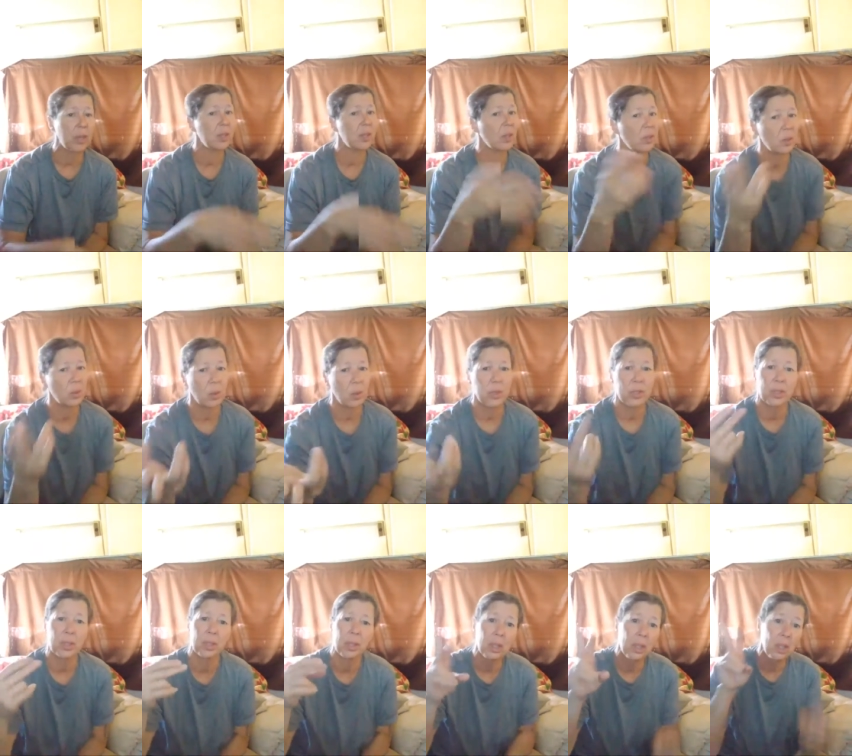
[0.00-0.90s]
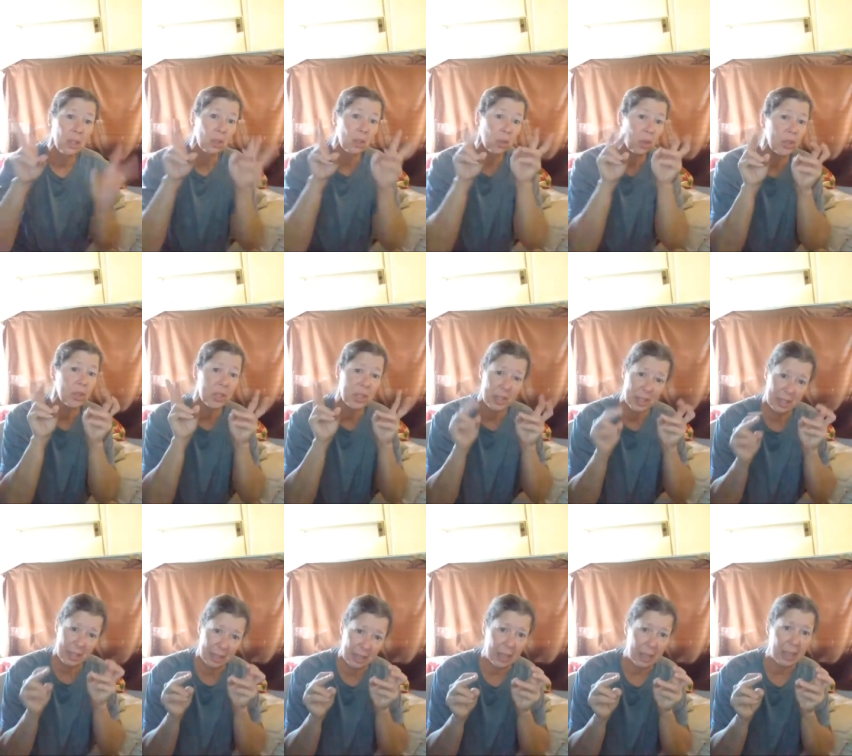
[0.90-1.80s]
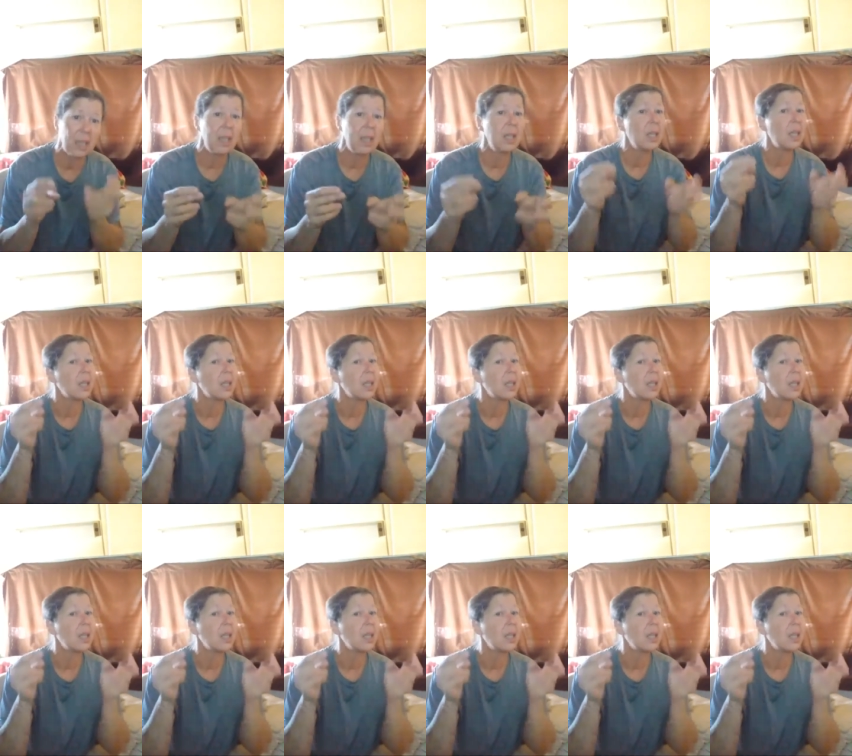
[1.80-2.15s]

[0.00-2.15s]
We've got another horse that looks skinny.